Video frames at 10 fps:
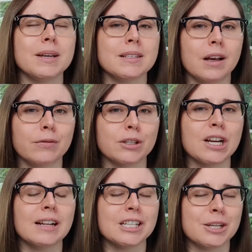myself or
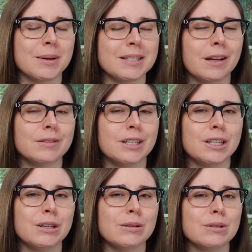challenging myself to
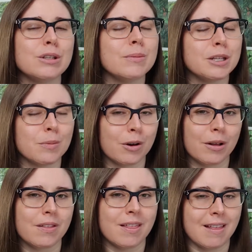do too much
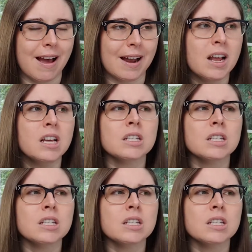more than that.